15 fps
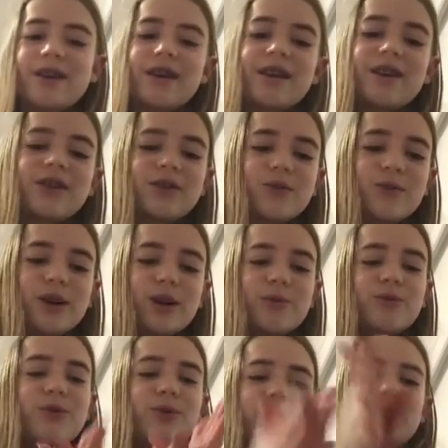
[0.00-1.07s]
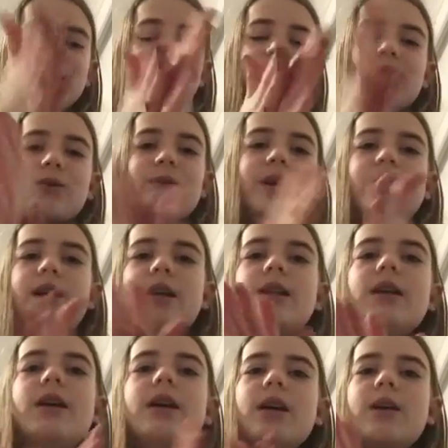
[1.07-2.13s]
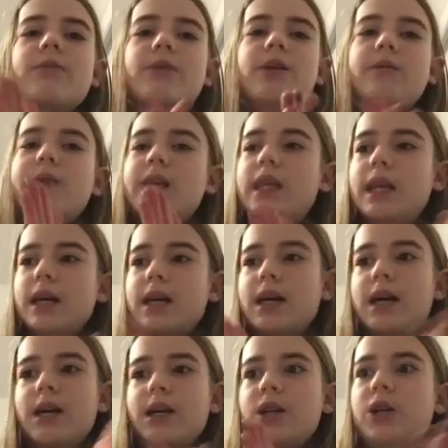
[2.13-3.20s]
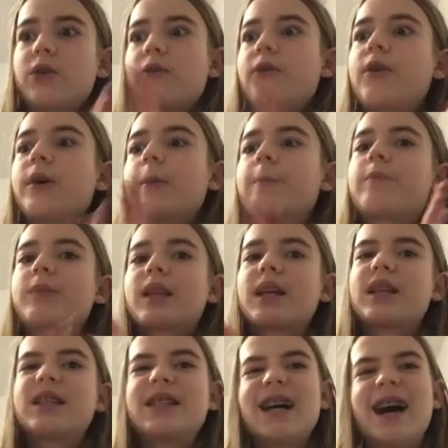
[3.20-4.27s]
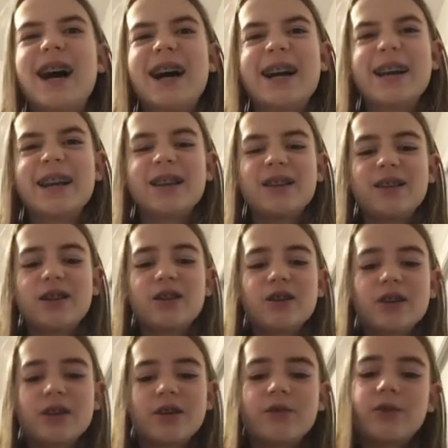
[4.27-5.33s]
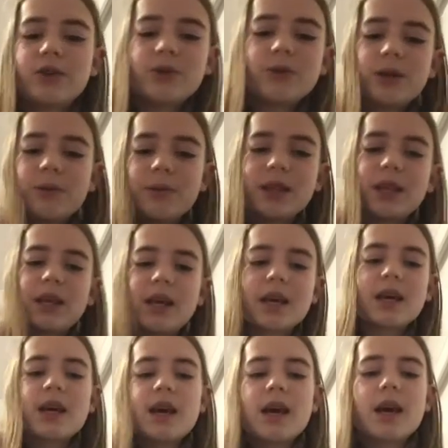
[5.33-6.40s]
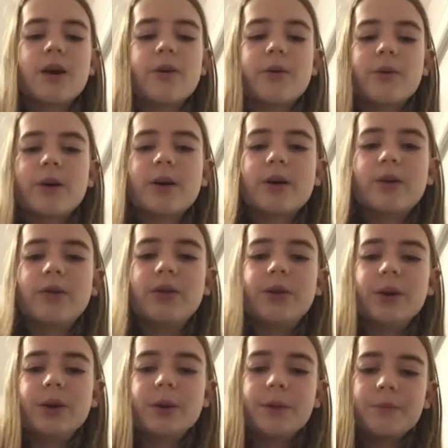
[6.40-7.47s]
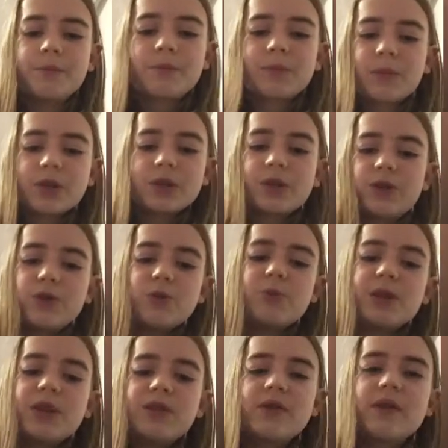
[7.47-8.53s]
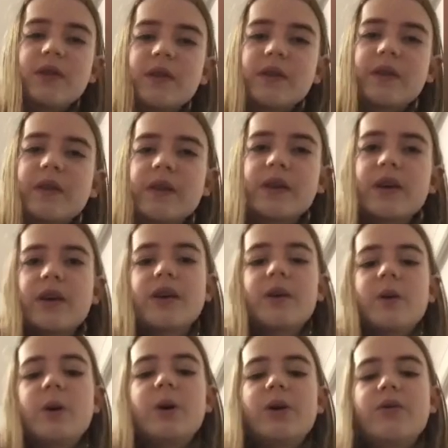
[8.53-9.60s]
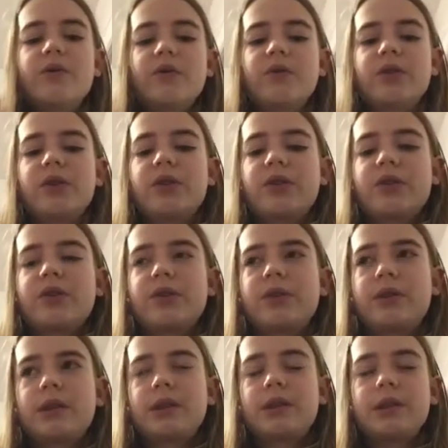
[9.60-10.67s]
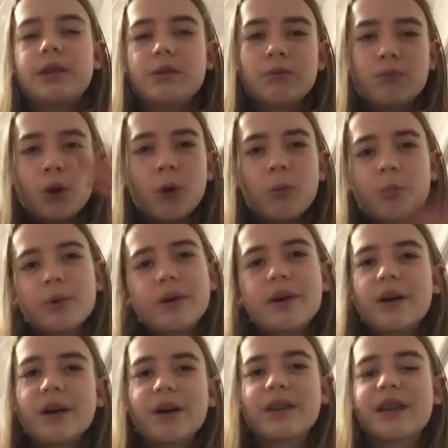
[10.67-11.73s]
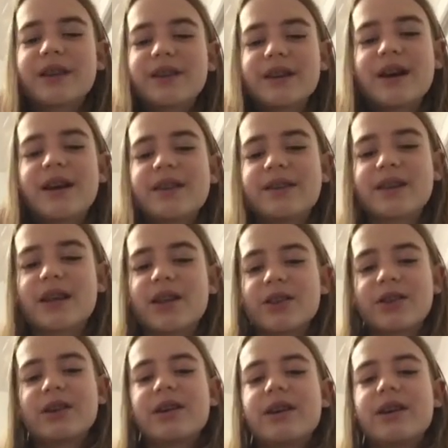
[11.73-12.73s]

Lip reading: so I'm going to go ahead. I'm going to make that kind of tie look, if you know what I mean, like how the two pieces of the rope are like tied together.